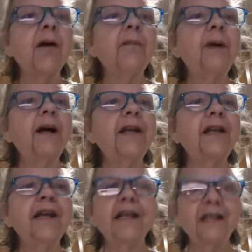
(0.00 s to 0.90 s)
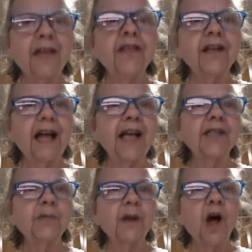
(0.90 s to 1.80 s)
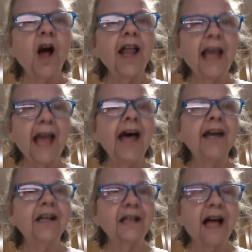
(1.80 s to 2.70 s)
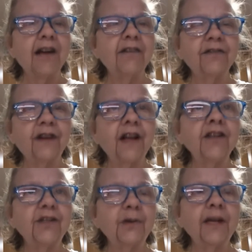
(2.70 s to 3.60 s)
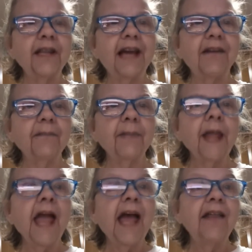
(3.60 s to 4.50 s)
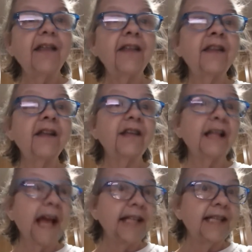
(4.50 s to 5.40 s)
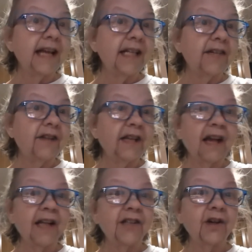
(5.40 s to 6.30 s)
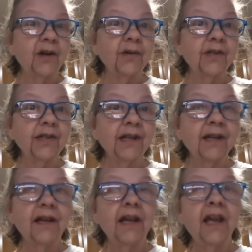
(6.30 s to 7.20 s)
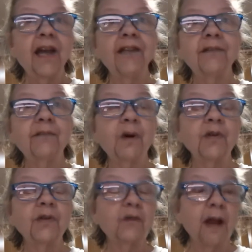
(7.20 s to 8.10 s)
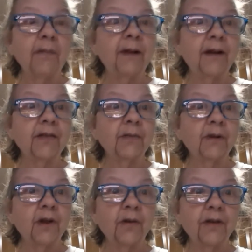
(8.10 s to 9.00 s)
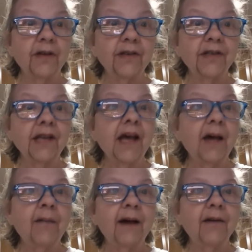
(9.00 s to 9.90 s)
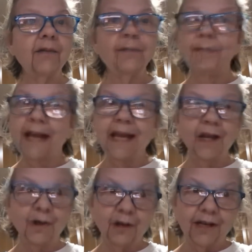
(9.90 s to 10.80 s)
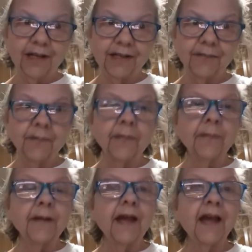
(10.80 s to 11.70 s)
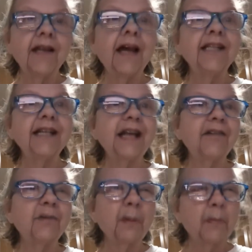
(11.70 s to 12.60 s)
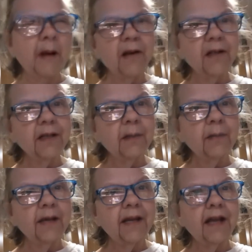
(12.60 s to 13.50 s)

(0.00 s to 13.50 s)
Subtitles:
But nonetheless, we all had a lot of fun doing that. And then the last activity I chose, and most grandparents will know this, about baking cookies. And I did have to prepare a little bit.